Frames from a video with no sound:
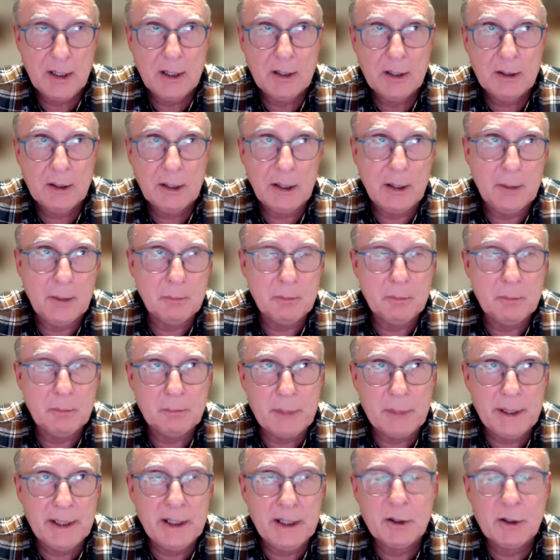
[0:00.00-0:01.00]

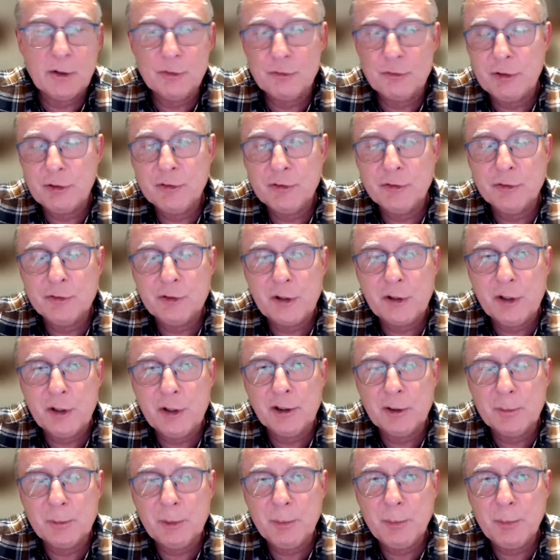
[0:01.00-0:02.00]
Many countries are turning
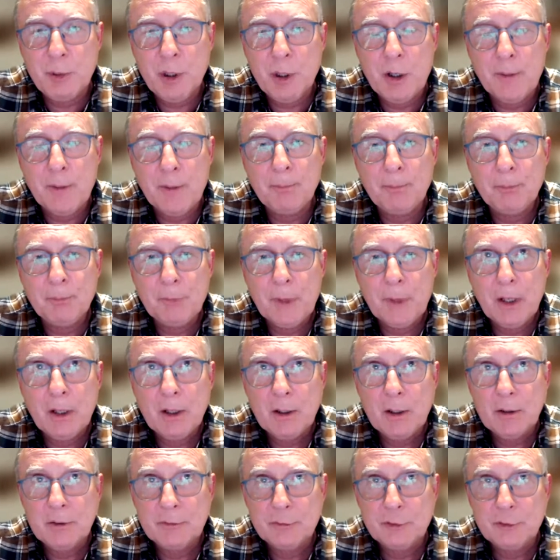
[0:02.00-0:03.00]

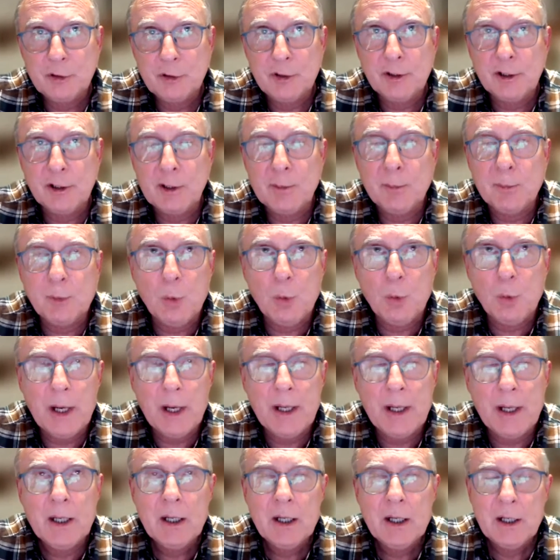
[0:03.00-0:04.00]
them
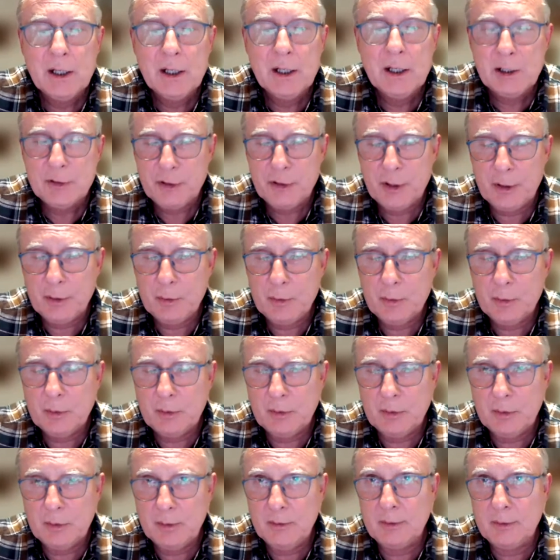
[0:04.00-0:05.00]
away. So
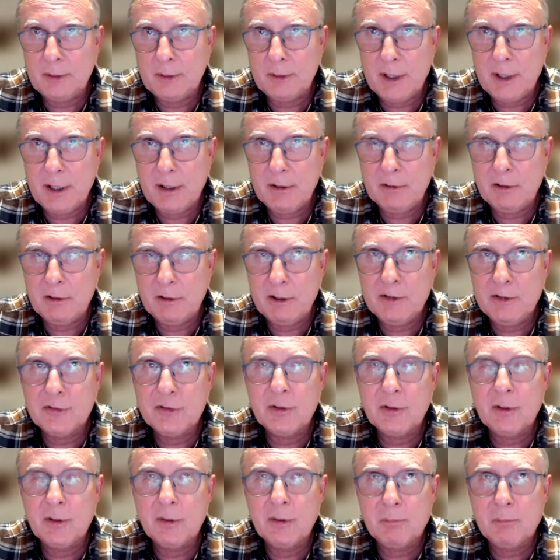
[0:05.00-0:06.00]
there is
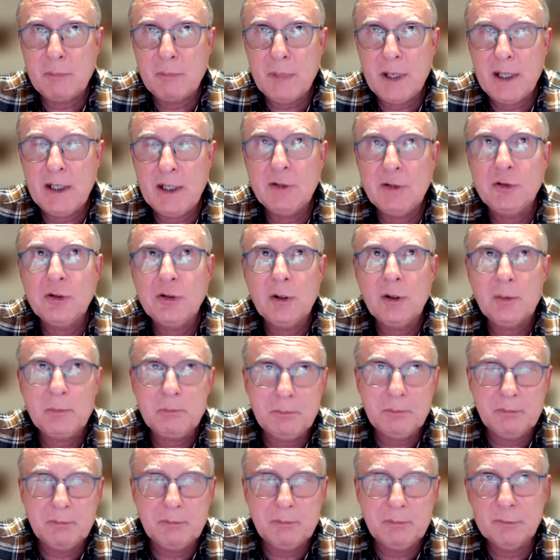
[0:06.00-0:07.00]
major
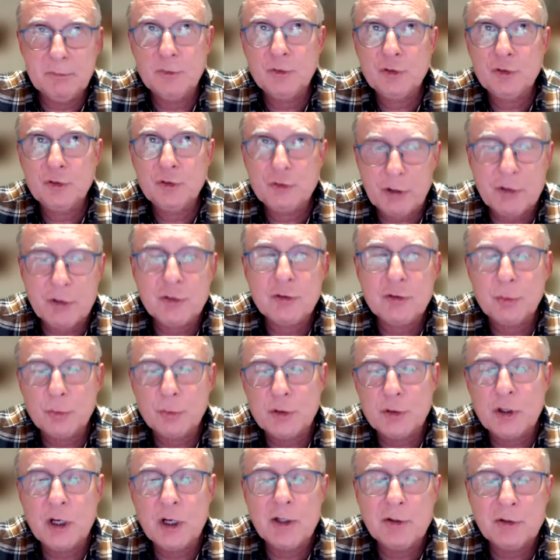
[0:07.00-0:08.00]
structural
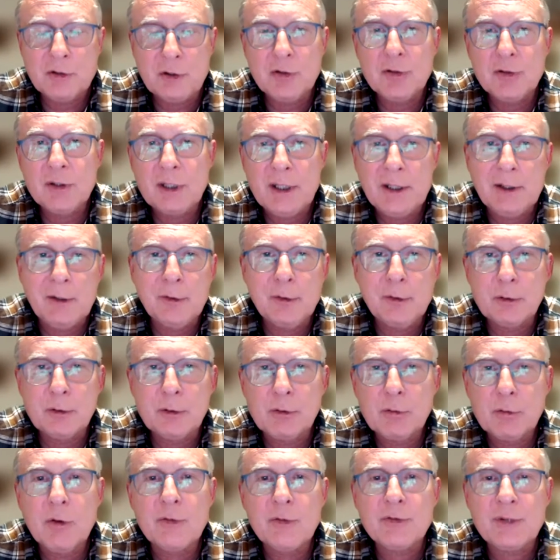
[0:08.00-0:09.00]
changes needed
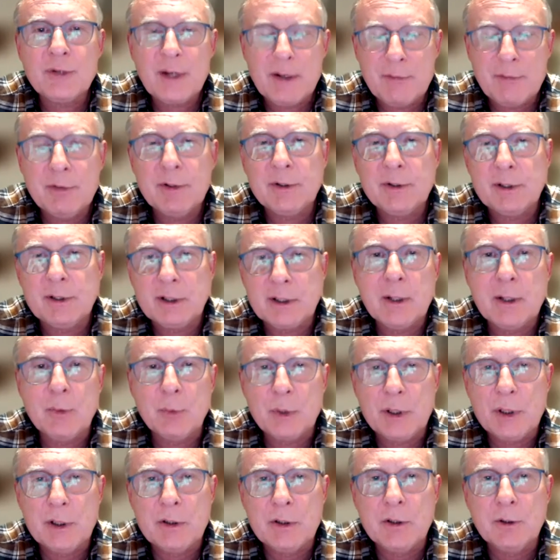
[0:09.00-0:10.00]
across everything that
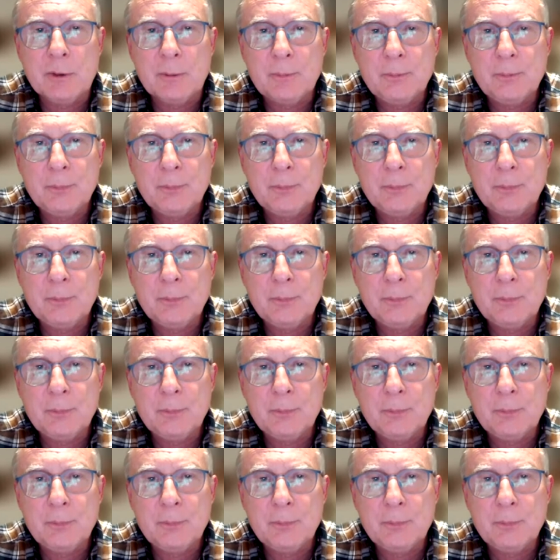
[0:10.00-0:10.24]
we do,